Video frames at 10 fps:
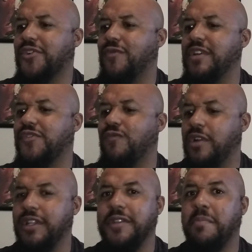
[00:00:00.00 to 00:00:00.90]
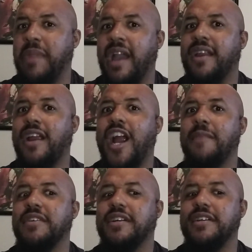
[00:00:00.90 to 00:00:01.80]
Is Kreese really the bad
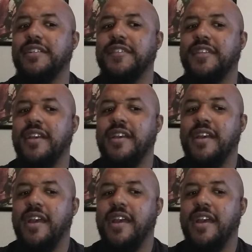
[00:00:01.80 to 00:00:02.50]
guy? Because